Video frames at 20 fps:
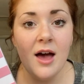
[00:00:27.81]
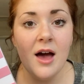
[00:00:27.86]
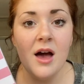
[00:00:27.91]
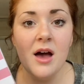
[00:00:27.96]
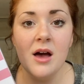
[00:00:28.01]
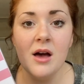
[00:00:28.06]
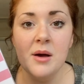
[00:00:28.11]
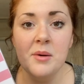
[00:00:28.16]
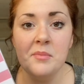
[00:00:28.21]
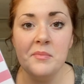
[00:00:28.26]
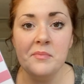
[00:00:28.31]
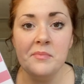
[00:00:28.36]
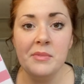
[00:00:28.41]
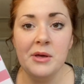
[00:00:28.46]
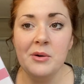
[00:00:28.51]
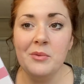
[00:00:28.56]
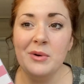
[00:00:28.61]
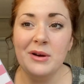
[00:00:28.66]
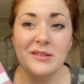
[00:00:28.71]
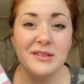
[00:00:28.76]

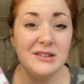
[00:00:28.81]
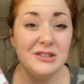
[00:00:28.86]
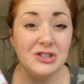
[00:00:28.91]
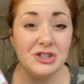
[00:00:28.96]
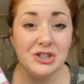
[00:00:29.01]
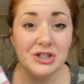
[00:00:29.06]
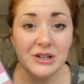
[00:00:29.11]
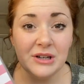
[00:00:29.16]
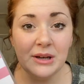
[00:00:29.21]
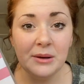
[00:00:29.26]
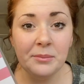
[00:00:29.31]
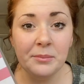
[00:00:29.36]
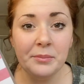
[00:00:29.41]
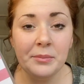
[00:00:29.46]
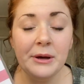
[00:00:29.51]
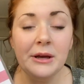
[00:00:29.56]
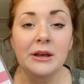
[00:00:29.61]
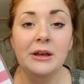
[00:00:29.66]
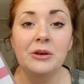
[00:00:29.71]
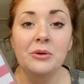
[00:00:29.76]
Um, it wasn't cheap,
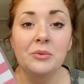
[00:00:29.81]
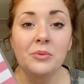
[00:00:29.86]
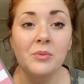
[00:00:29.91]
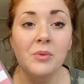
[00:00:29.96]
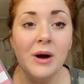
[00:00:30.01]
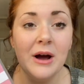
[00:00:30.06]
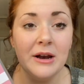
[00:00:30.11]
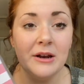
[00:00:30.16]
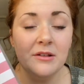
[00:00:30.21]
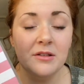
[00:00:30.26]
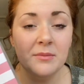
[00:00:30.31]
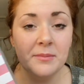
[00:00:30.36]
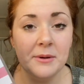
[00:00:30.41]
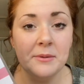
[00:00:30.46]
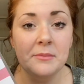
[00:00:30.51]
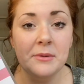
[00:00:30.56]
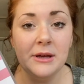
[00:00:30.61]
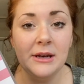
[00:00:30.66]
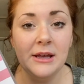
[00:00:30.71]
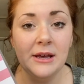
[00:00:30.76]
but you want to
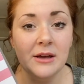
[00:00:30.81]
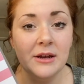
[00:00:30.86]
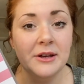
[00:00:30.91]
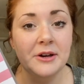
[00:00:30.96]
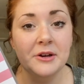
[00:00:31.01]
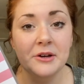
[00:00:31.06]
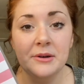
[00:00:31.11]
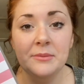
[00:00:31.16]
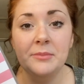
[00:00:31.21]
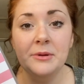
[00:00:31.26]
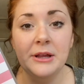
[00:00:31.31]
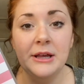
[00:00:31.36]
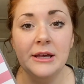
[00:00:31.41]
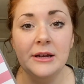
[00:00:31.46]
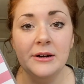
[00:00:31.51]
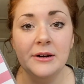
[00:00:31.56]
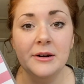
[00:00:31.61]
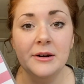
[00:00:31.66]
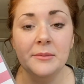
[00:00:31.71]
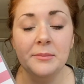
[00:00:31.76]
spend money on a good
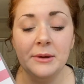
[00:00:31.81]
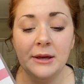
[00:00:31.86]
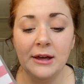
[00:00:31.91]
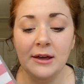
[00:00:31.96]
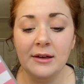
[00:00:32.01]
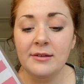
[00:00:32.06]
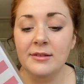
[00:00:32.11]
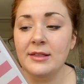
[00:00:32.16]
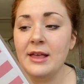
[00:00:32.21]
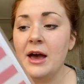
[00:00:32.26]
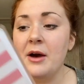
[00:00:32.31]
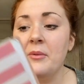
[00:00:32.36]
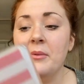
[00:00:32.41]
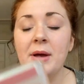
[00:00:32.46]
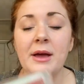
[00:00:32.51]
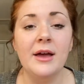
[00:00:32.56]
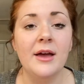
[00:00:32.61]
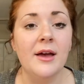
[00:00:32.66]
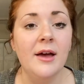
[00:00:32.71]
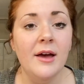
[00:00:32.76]
planner because that
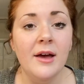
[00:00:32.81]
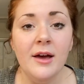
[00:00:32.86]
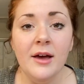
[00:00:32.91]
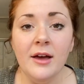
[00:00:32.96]
way